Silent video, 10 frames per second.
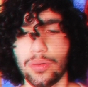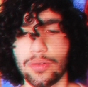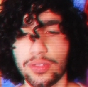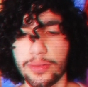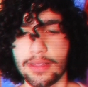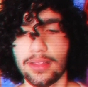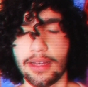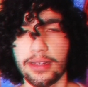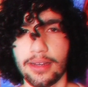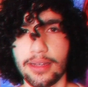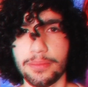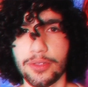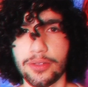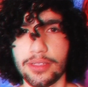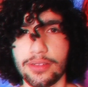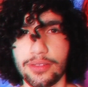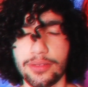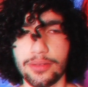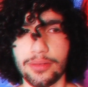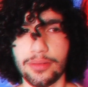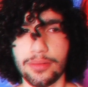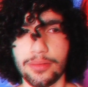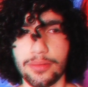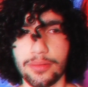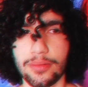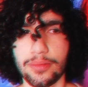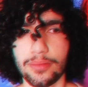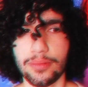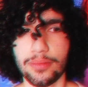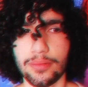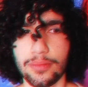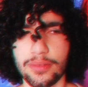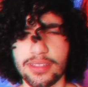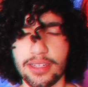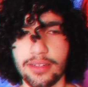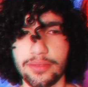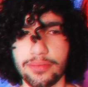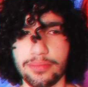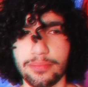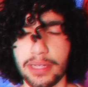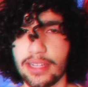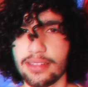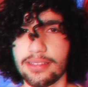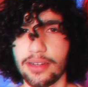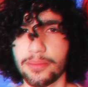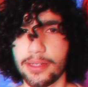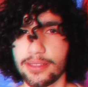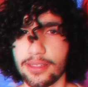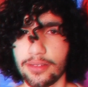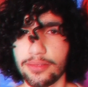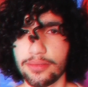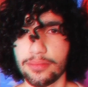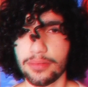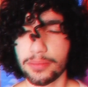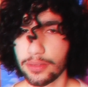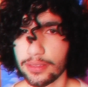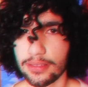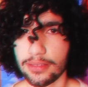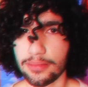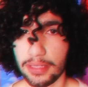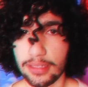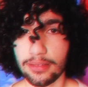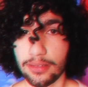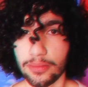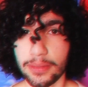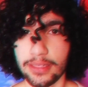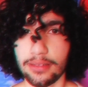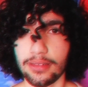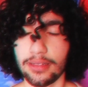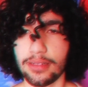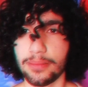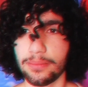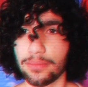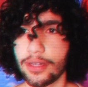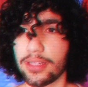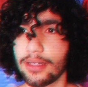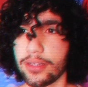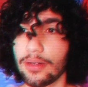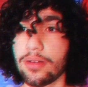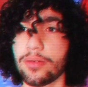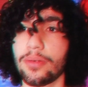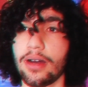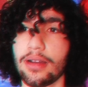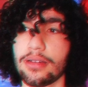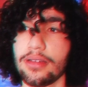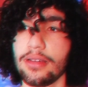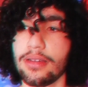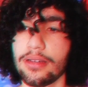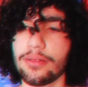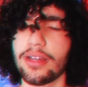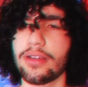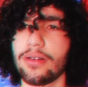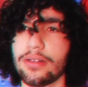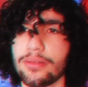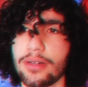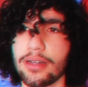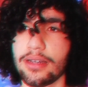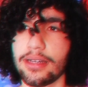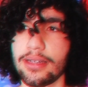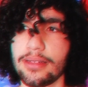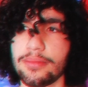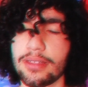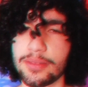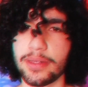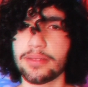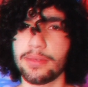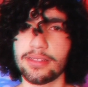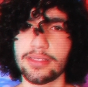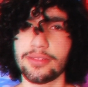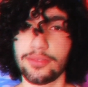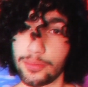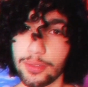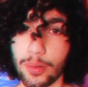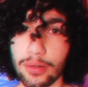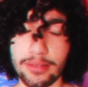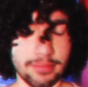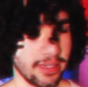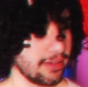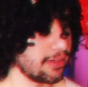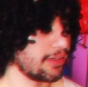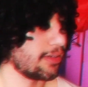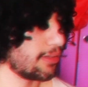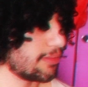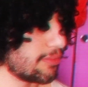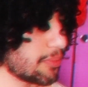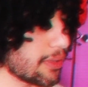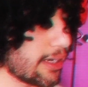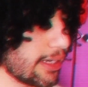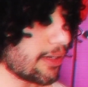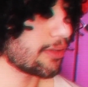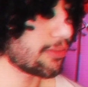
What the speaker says: So with that, I'm going to just kind of balance out myself. I'm going to eat a little bit, and I'm probably going to go on a walk. When I go out on a walk, I expect myself to record where I go,